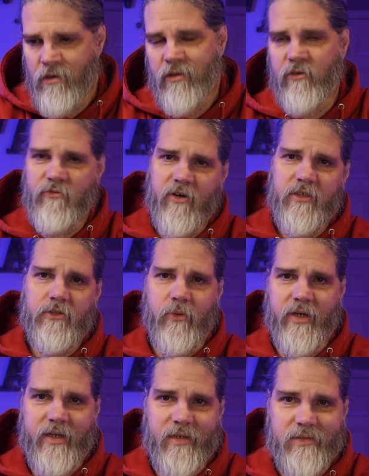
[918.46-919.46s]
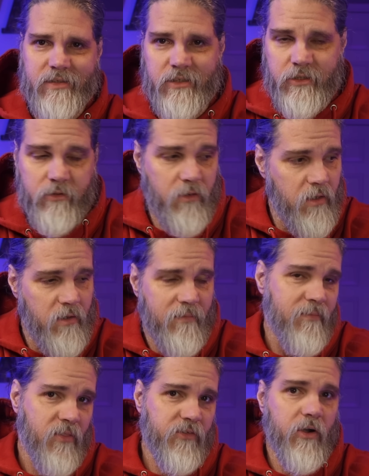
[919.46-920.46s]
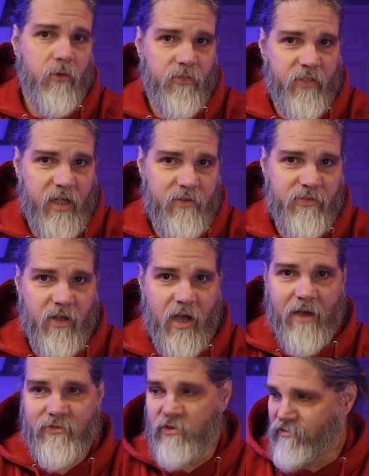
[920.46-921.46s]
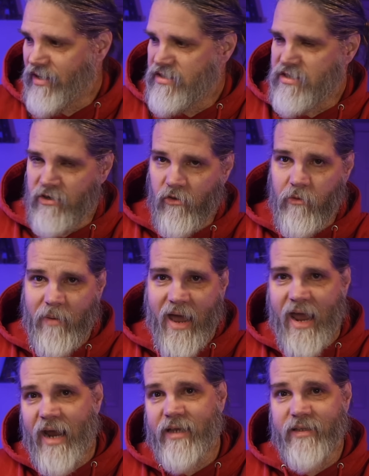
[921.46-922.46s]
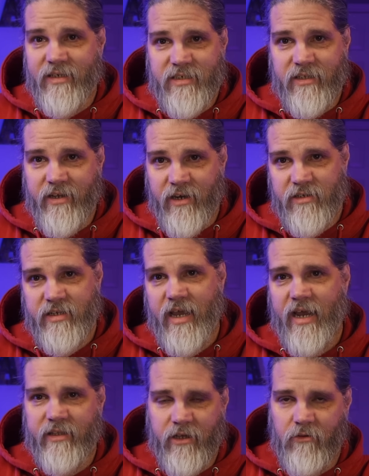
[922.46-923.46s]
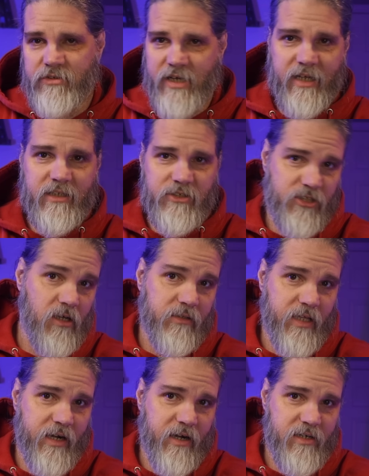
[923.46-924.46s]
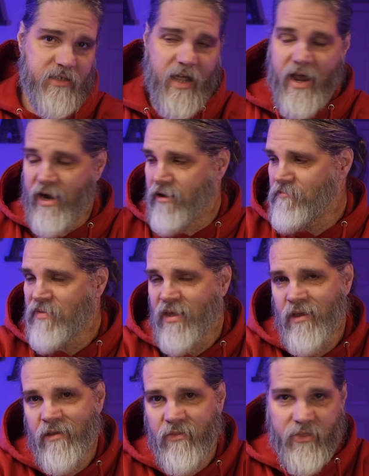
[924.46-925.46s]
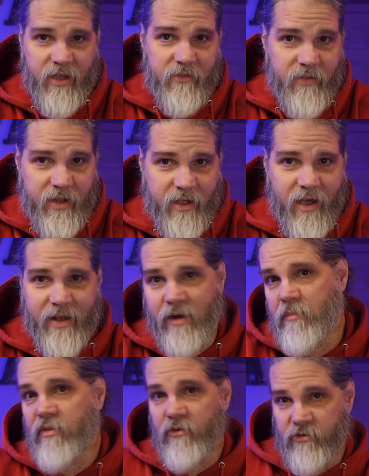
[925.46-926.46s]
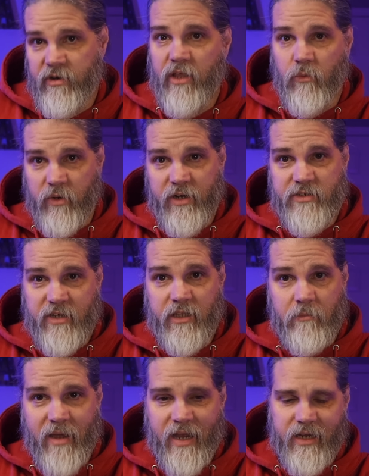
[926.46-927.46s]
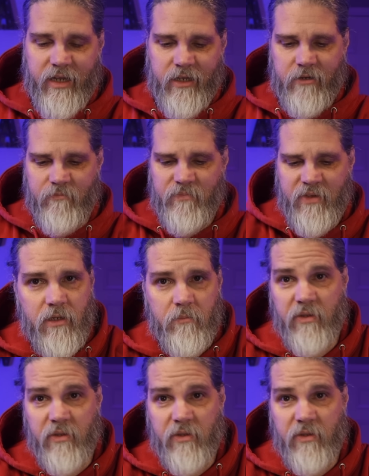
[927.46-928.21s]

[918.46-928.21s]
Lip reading: The first one is to throw thieves off. So if they steal the bag and they see the AirTag, they'll take and chunk that AirTag thinking they got it, but there's another one inside the bag hidden.